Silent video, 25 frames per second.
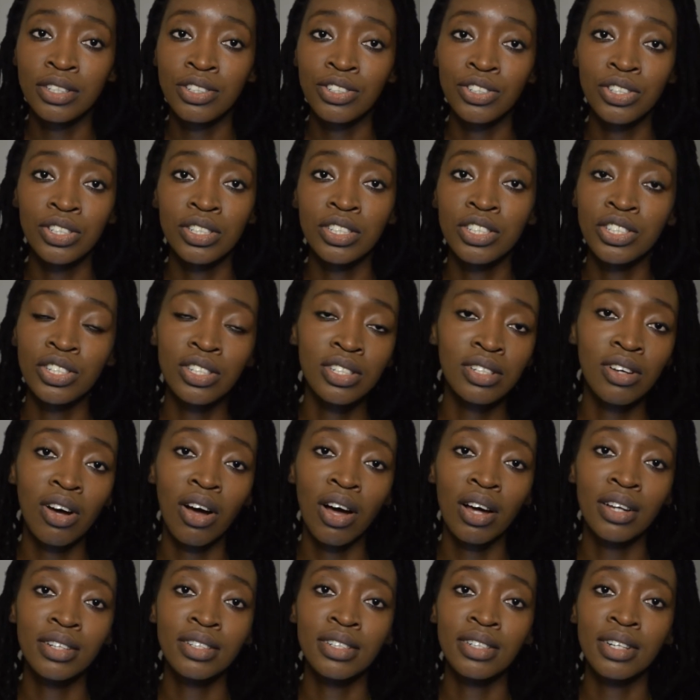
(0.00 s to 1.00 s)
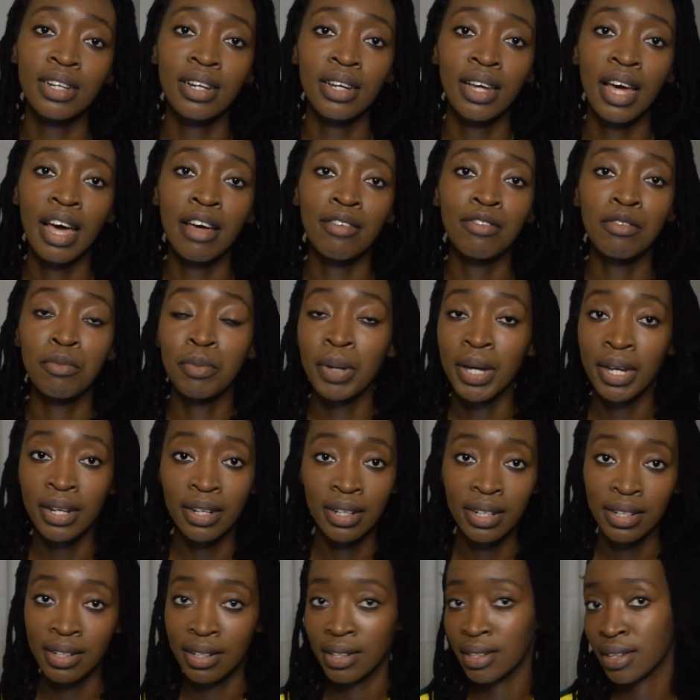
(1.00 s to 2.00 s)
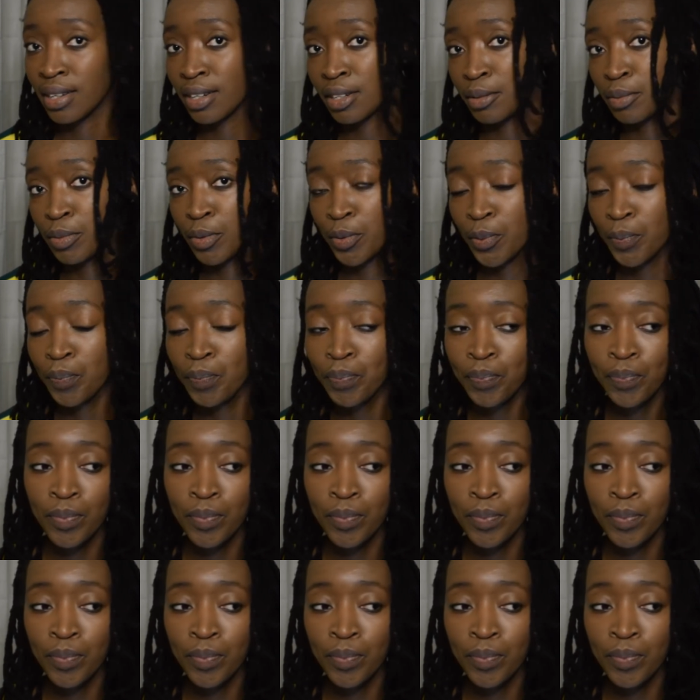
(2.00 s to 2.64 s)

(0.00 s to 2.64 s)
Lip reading: she just can't have a pain clinic anymore.